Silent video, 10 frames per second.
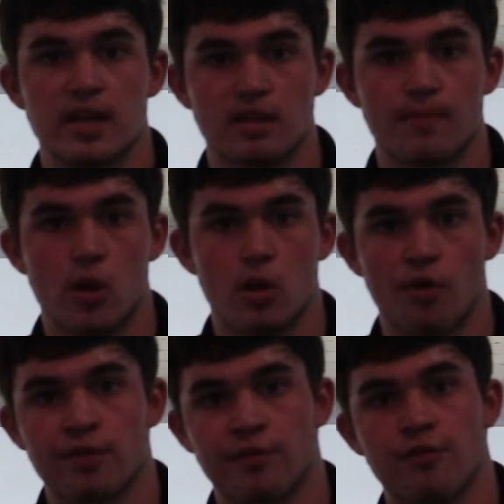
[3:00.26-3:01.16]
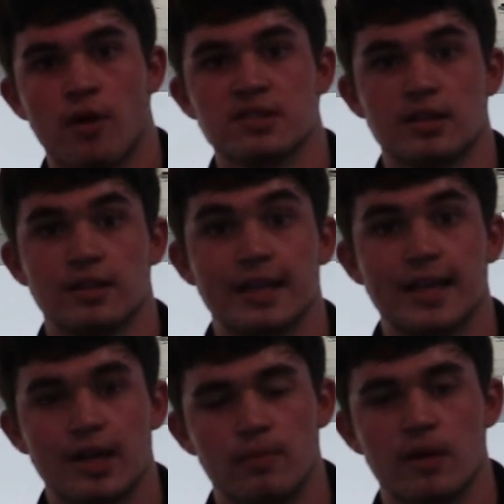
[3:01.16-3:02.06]
get the ball over the fronts a
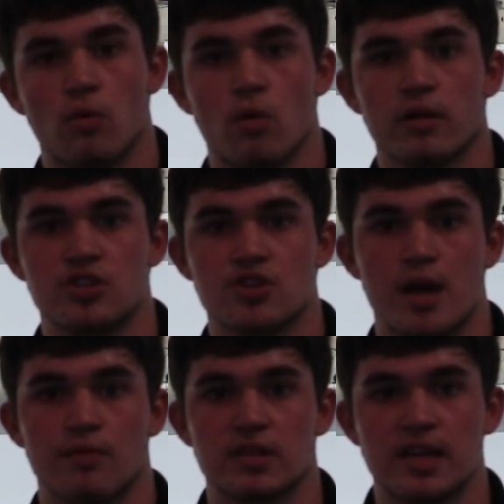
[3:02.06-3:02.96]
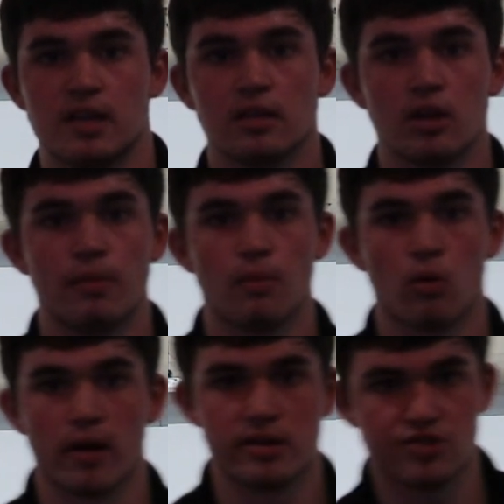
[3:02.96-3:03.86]
little bit more to try and retain a little bit
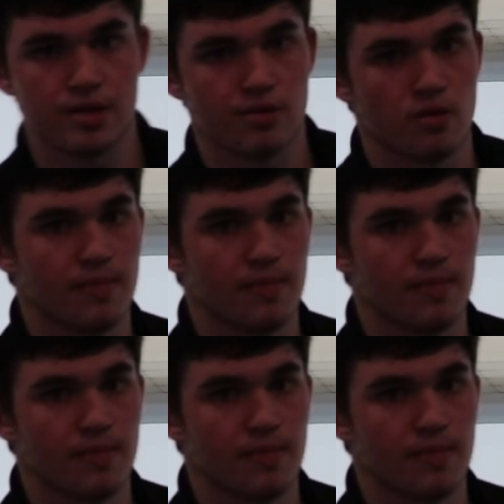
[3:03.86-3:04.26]
more energy through the